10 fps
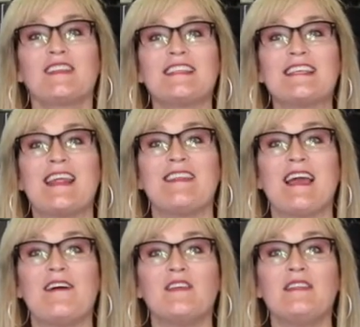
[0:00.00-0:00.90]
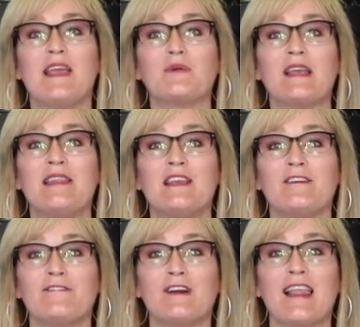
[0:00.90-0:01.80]
took these out of the oven. They were in
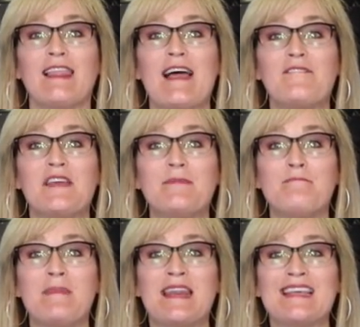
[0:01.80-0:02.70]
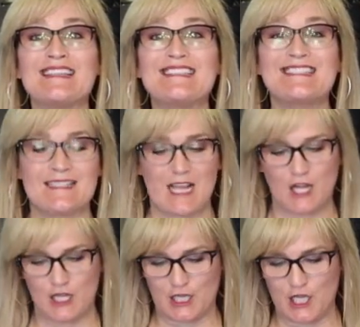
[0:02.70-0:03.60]
there for eleven minutes. They
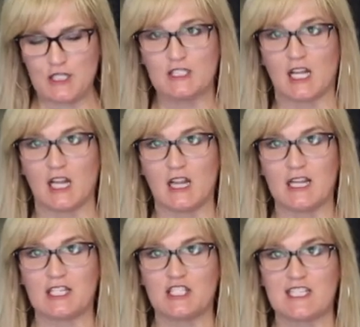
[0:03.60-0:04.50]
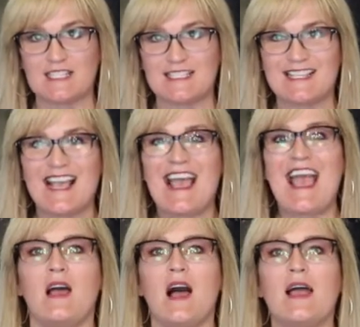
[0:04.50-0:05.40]
look delicious.
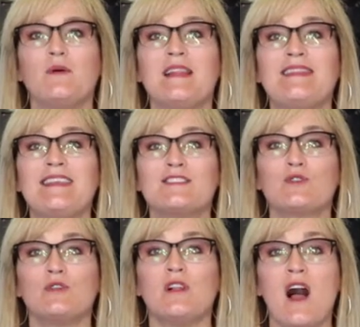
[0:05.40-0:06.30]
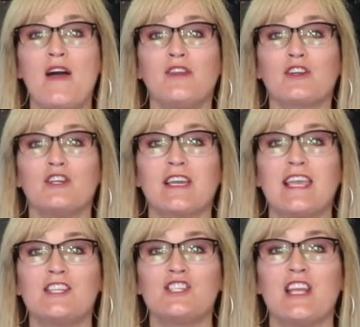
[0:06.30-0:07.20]
I will let these cool on their
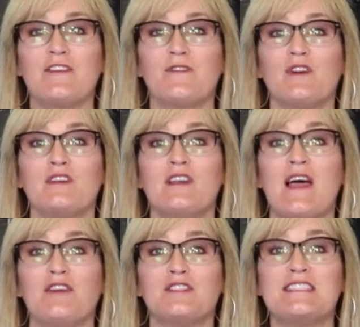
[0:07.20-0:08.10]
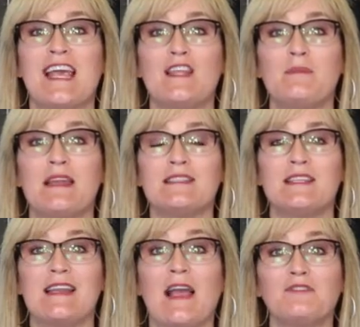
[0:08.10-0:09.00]
cookie sheet for another ten
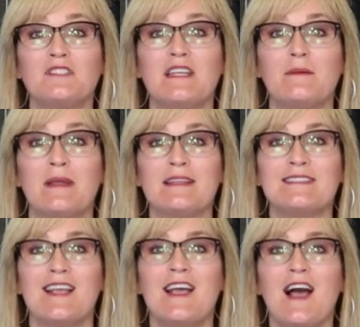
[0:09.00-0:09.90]
minutes, and after ten minutes,